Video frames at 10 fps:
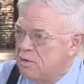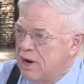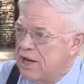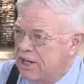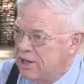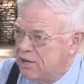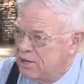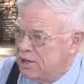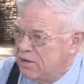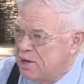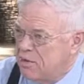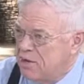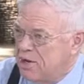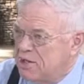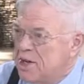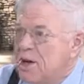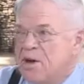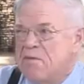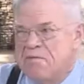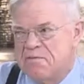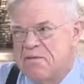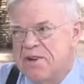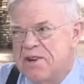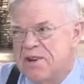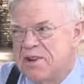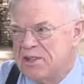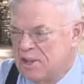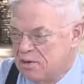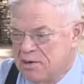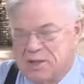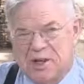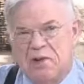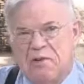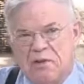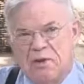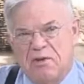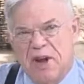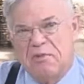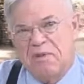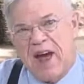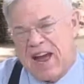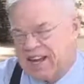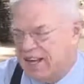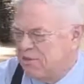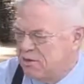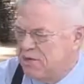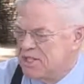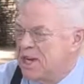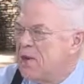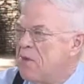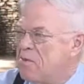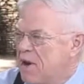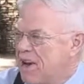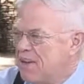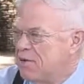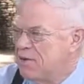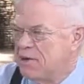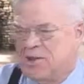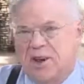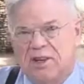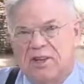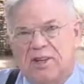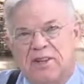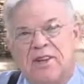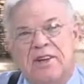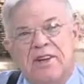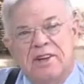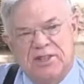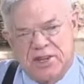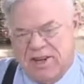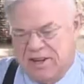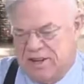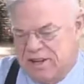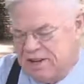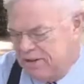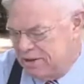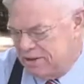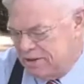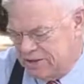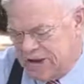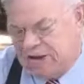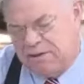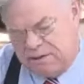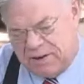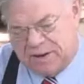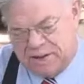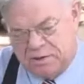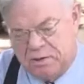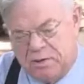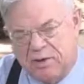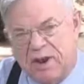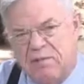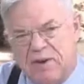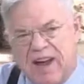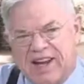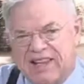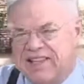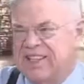break here. We're coming up on a time. All right. So, so we'll be right back after we take our break. We're talking to John uh, Dave Fish. We'll be right back.